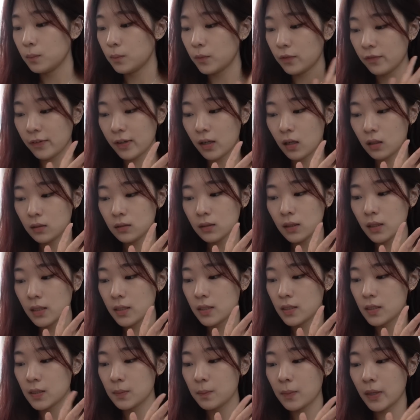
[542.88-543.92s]
Moving on
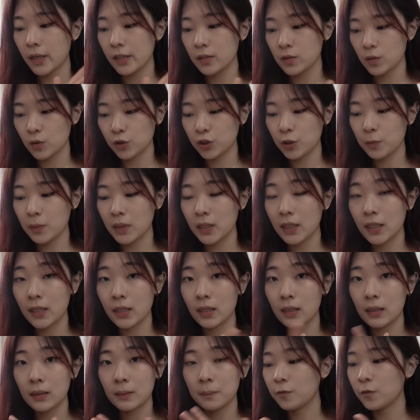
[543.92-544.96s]
is my social
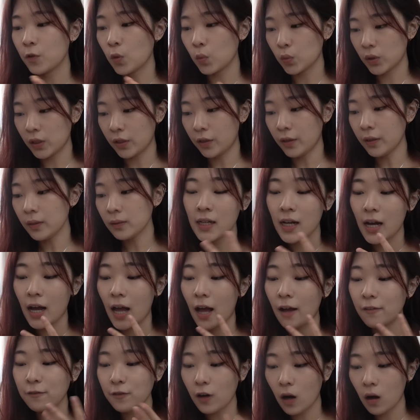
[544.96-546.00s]
media folder. I
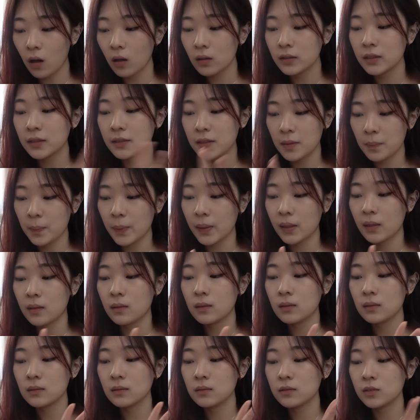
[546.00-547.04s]
have all the
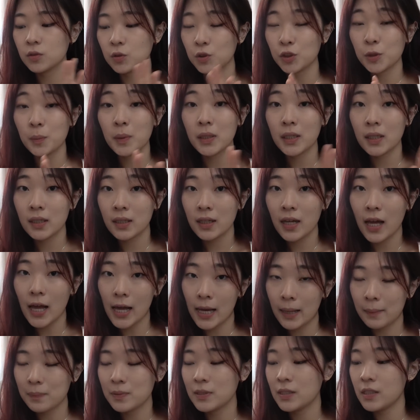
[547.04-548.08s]
typical social media
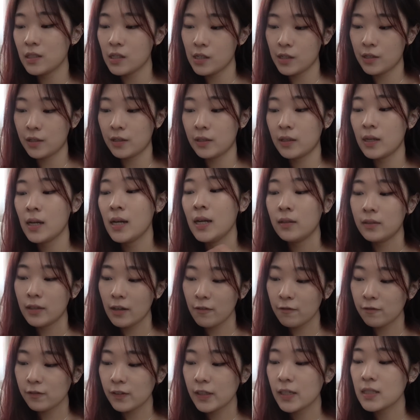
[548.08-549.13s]
apps here.
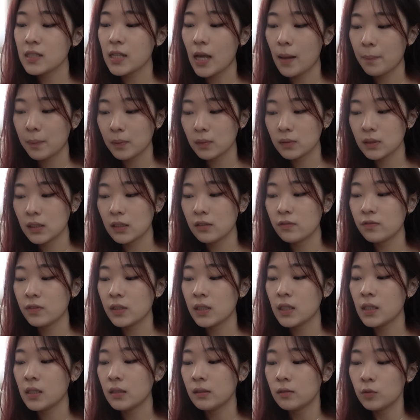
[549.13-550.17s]
Netflix, Apple
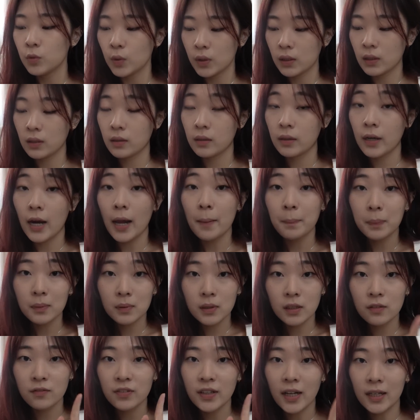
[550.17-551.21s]
TV, Twitter. Apple
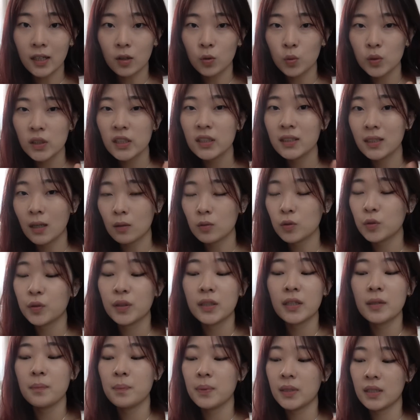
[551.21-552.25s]
TV, I only
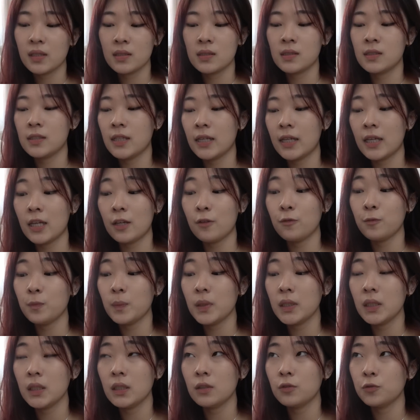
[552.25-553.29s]
downloaded it because they gave
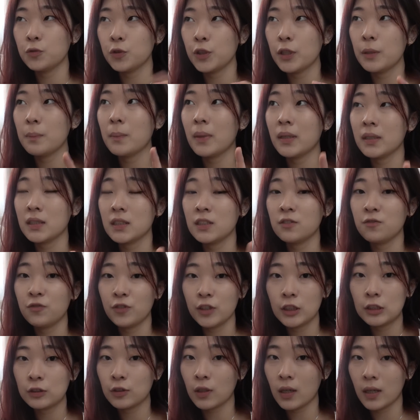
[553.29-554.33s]
me 3 months
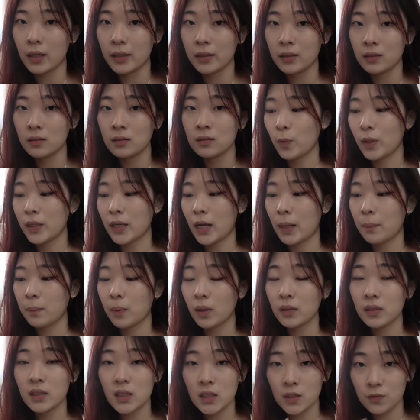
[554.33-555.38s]
free trial when I
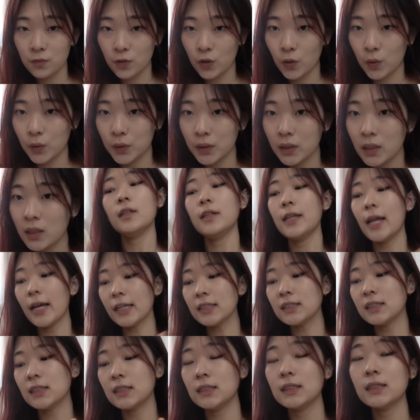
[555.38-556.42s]
bought this phone.
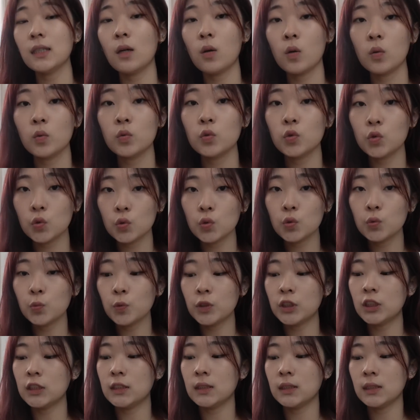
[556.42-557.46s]
Next is Xiaohongshu,
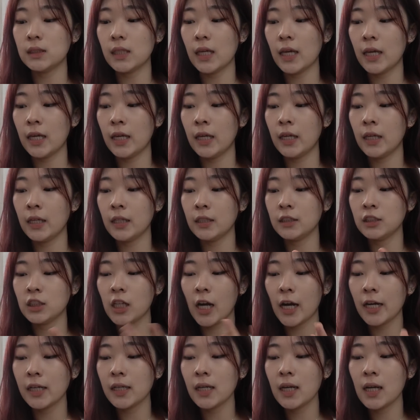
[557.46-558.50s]
which is a
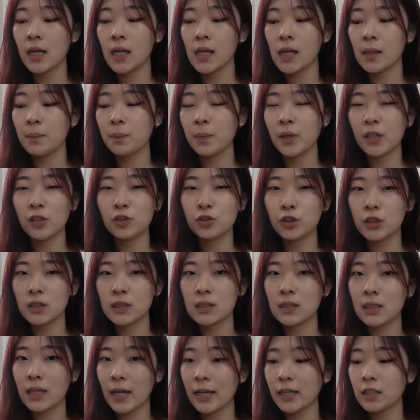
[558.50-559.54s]
China
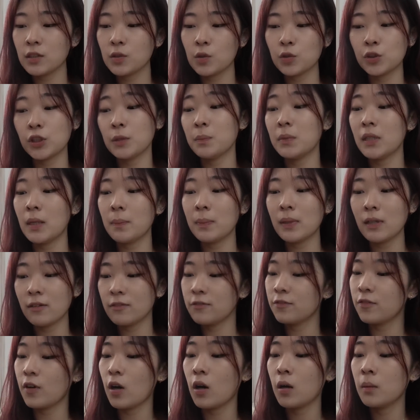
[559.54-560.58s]
Pinterest-like social media
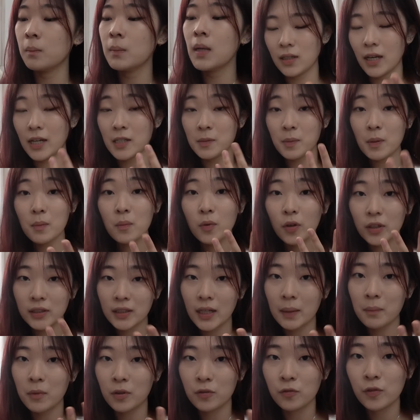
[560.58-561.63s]
platform. I spend more
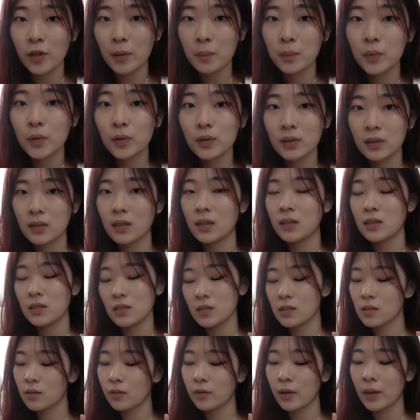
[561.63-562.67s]
time on Redbook than
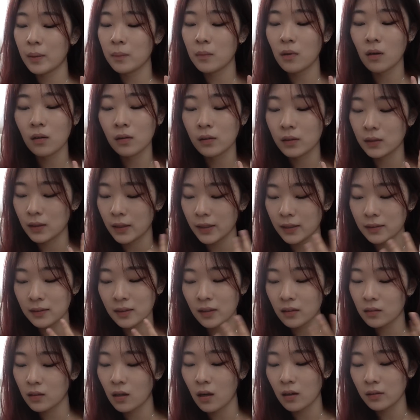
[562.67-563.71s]
Instagram or like
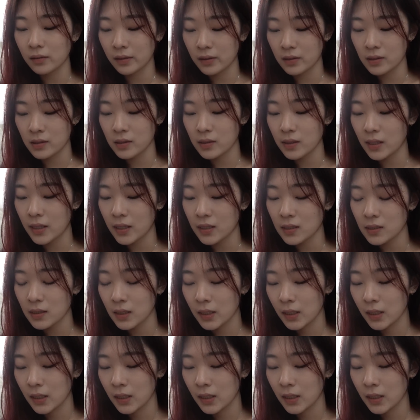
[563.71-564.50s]
TikTok these days.